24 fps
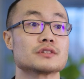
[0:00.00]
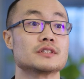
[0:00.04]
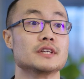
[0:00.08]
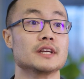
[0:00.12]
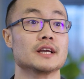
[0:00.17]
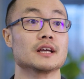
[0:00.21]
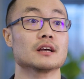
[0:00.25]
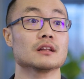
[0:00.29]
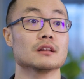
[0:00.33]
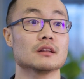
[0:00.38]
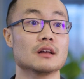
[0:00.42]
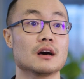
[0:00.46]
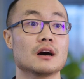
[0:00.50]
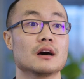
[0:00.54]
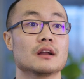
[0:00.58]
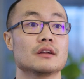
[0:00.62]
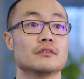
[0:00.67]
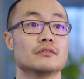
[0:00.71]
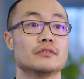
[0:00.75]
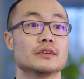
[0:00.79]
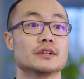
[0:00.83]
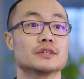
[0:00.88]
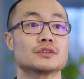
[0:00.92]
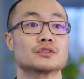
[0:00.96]
seeing a lot
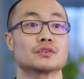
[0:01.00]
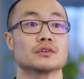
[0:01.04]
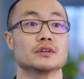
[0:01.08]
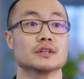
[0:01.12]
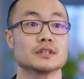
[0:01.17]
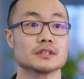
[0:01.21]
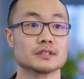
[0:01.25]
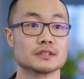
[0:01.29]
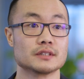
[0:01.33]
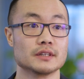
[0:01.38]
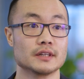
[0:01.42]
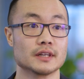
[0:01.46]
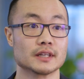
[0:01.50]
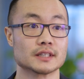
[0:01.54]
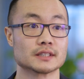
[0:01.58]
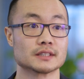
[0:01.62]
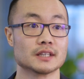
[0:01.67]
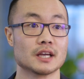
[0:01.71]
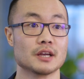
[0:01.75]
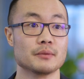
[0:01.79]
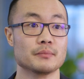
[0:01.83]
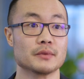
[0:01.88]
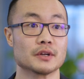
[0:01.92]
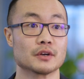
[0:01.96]
of interest and
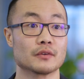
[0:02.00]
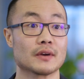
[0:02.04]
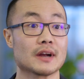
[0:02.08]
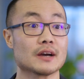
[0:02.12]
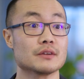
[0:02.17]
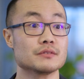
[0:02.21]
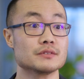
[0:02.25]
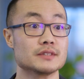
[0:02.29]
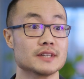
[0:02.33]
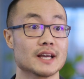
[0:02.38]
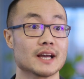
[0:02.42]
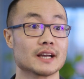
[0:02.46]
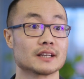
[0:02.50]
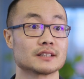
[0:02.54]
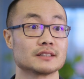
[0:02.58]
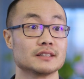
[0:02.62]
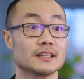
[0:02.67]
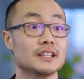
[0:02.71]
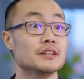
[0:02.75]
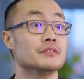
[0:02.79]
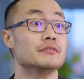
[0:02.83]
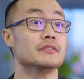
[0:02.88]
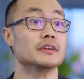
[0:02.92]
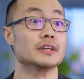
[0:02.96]
excitement around DeX
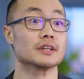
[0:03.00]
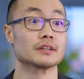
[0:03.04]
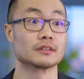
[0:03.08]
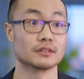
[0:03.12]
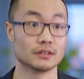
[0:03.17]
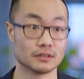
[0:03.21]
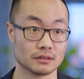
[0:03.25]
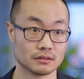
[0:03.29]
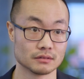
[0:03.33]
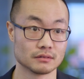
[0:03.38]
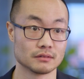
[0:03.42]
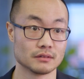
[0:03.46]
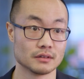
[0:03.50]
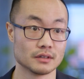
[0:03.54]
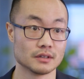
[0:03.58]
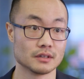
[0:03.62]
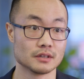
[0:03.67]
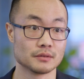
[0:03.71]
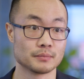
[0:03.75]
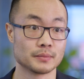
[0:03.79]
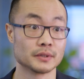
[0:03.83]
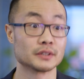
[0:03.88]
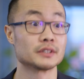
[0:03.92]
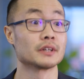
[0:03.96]
in vehicle,
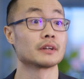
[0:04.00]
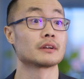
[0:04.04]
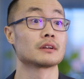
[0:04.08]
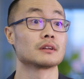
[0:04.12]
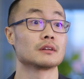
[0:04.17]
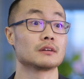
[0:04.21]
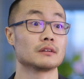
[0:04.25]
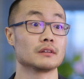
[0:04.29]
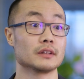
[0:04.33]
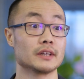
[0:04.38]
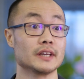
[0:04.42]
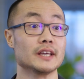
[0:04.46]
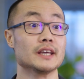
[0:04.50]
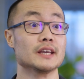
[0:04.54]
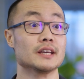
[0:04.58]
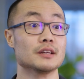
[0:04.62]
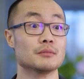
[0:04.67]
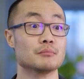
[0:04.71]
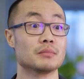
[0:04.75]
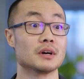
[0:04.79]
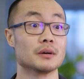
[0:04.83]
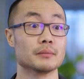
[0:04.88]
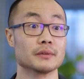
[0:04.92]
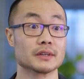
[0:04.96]
particularly
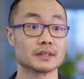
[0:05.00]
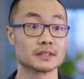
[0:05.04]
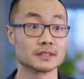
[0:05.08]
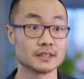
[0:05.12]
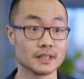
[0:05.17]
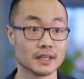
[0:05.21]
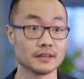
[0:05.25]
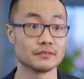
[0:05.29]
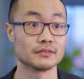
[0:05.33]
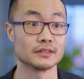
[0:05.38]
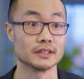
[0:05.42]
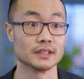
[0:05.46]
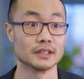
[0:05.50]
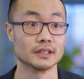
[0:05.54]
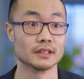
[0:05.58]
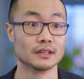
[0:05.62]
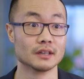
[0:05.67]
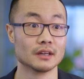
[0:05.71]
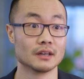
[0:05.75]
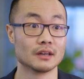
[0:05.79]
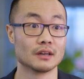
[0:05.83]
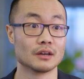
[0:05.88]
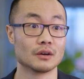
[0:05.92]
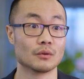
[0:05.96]
in public safety,
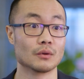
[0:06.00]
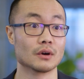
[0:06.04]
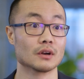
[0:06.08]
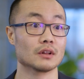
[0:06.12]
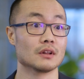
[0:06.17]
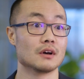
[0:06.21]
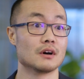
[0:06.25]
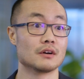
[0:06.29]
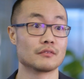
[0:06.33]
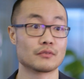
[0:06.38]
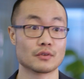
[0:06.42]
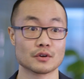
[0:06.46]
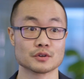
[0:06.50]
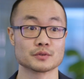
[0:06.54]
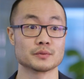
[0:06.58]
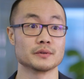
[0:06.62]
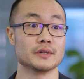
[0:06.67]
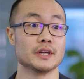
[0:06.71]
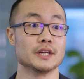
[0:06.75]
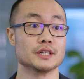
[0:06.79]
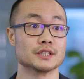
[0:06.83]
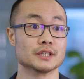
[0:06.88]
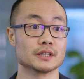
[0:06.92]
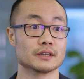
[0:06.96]
where a law
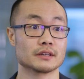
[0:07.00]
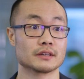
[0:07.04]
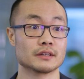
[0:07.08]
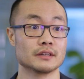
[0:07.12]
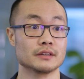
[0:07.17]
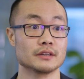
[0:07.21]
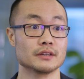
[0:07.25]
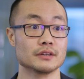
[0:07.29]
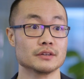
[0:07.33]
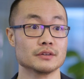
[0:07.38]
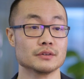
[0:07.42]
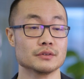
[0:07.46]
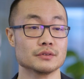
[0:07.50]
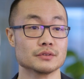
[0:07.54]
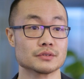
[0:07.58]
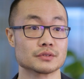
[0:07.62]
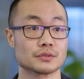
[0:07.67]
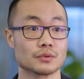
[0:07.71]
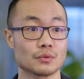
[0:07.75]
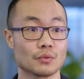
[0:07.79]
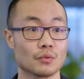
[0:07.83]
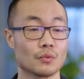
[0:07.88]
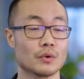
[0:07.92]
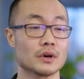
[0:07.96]
enforcement agent can
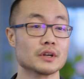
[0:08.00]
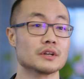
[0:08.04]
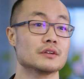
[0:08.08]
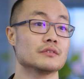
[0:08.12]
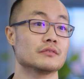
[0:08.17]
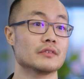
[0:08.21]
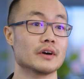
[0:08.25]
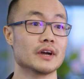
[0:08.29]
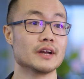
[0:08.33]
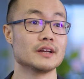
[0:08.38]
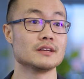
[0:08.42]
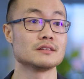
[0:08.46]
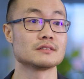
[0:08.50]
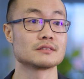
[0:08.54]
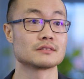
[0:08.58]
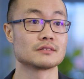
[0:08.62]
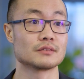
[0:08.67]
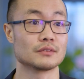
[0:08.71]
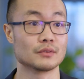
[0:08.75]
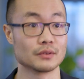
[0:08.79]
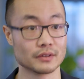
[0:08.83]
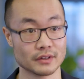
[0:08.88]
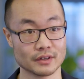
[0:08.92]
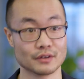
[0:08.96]
use one
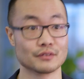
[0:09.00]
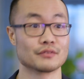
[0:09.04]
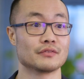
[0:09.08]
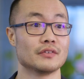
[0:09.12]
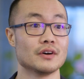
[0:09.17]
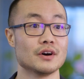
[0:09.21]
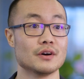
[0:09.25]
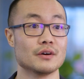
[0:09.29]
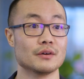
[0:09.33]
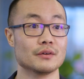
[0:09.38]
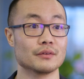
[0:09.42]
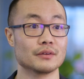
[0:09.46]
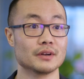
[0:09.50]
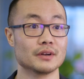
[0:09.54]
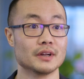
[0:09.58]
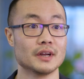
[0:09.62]
device, their phone,